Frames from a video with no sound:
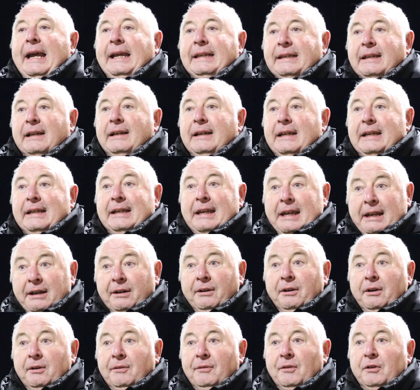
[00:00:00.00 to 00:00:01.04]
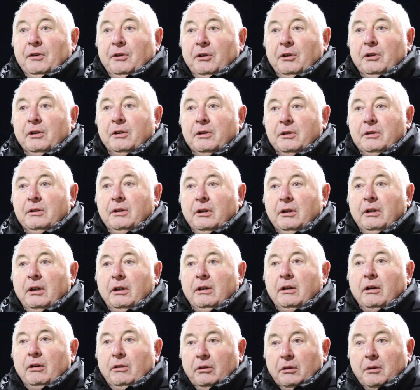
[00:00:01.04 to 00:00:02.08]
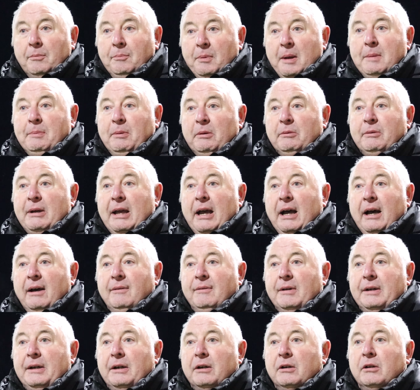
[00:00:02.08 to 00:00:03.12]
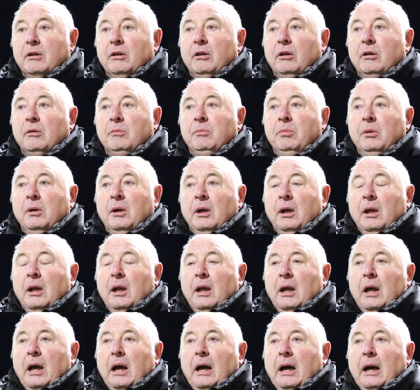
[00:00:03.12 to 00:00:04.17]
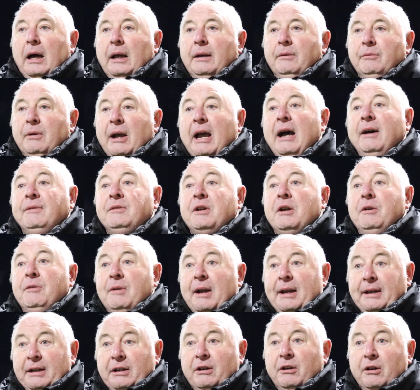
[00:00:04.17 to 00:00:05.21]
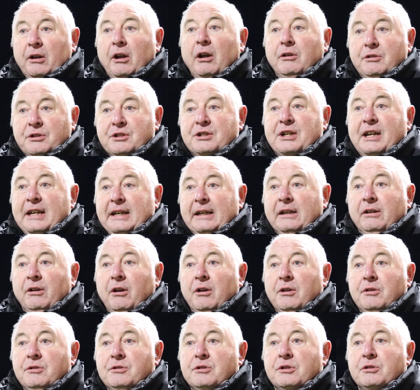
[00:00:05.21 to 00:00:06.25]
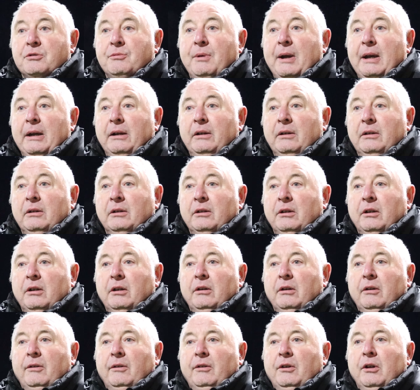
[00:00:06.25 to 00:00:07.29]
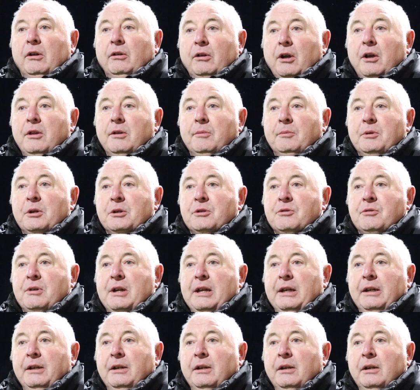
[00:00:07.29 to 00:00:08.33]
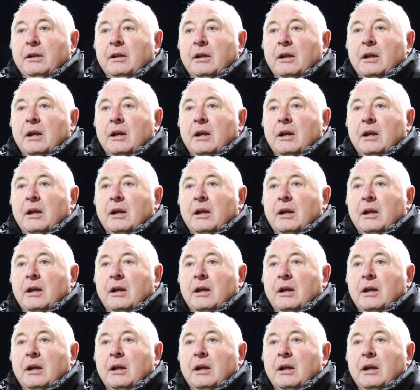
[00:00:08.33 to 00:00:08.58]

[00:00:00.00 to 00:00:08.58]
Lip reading: actually cater for all the people we have in our club, and we have to rent outside grounds as well to allow them to train.